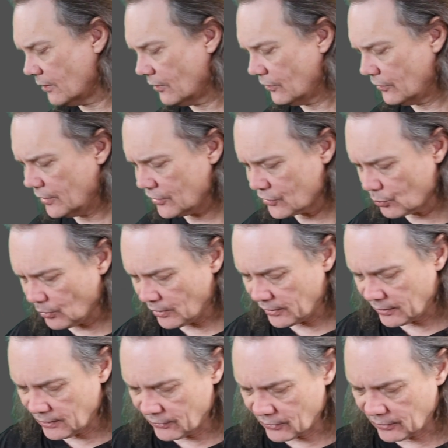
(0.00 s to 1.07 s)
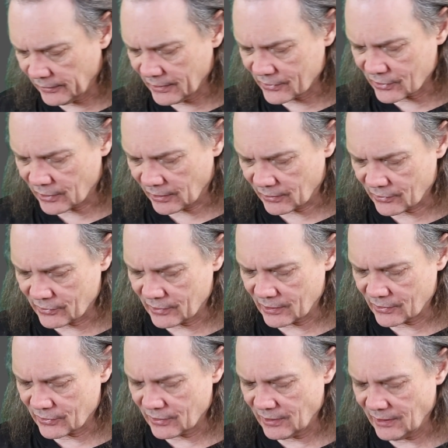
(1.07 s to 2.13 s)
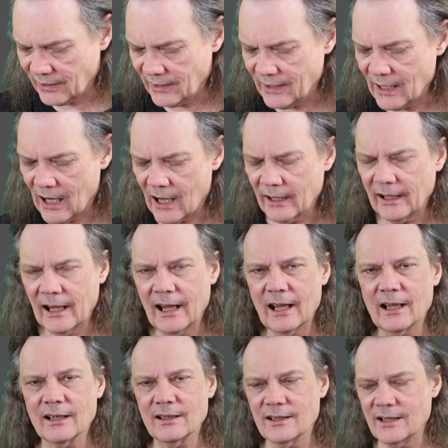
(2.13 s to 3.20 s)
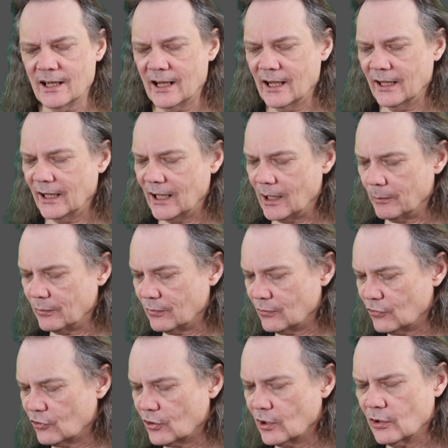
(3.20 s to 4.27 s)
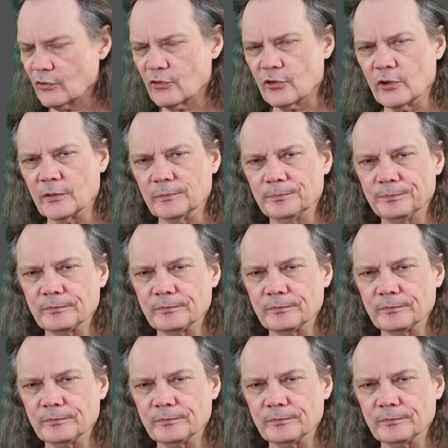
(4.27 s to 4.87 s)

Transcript: this one in the listings, this Yonhan 10 amp charger.